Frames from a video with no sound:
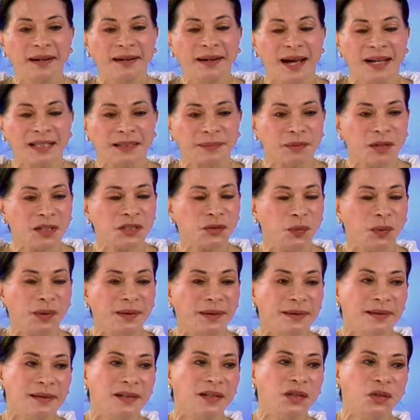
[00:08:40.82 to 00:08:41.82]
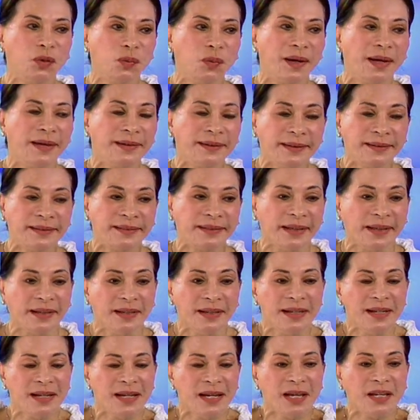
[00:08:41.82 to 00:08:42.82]
us because we didn't do anything.
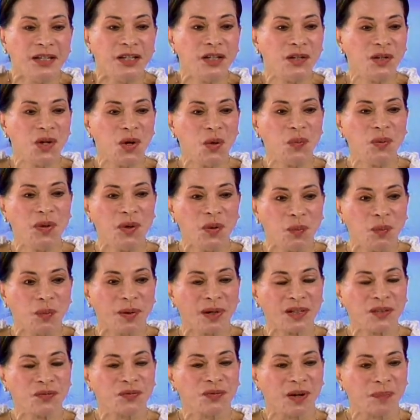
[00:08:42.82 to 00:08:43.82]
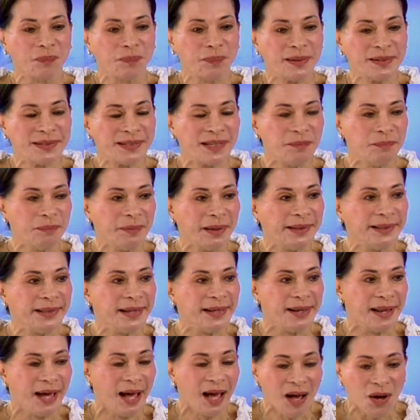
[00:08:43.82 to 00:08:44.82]
You know, we worked for peace in
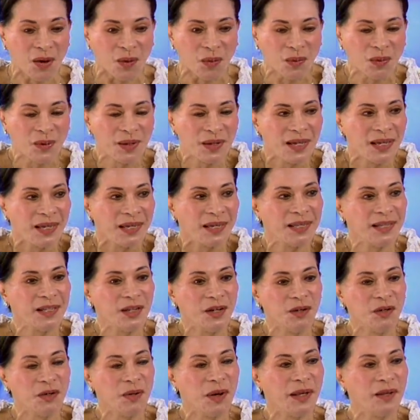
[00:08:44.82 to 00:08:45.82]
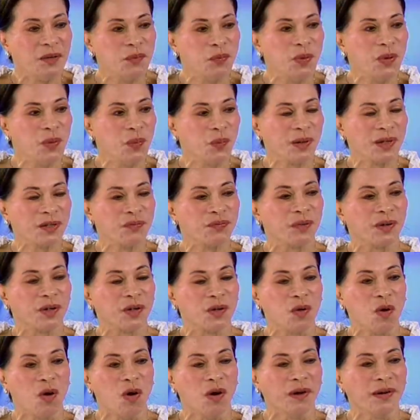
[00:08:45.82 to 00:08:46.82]
Mindanao, you know, and we worked for
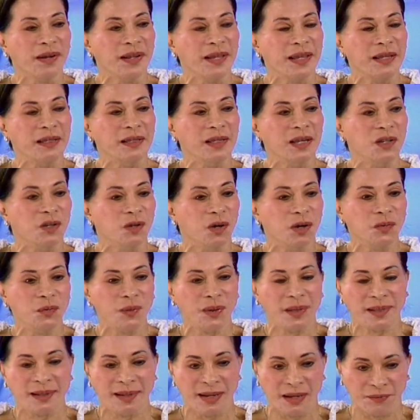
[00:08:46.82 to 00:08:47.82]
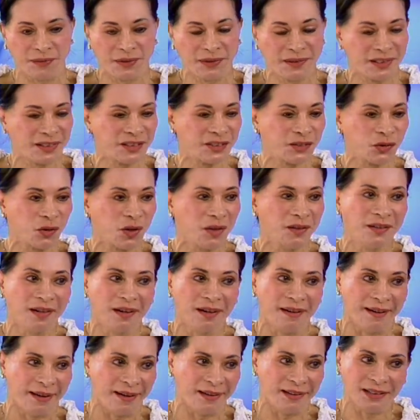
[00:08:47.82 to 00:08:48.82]
Cory and Ninoy. We had never destroyed their
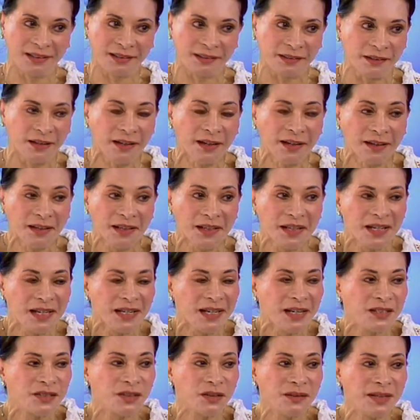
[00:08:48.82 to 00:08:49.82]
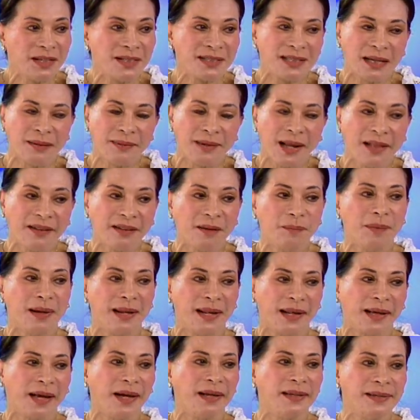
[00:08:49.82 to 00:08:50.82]
legacy. So this is another
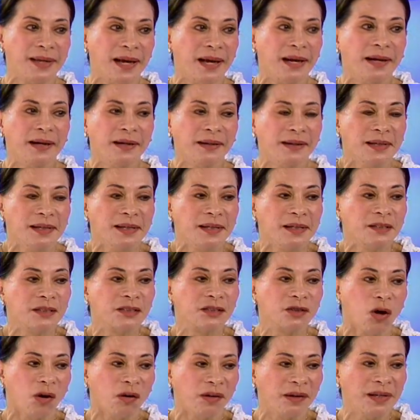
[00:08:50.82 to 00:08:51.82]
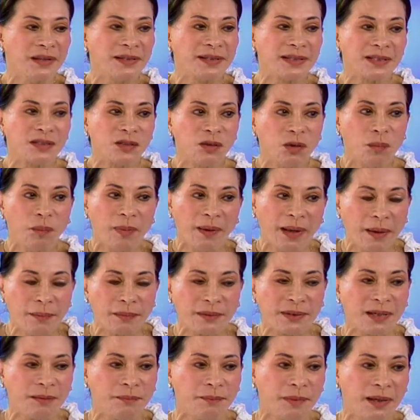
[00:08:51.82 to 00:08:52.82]
Malacanang story just to blame
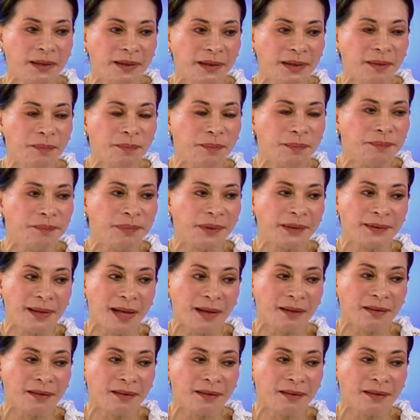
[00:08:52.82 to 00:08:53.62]
somebody, but not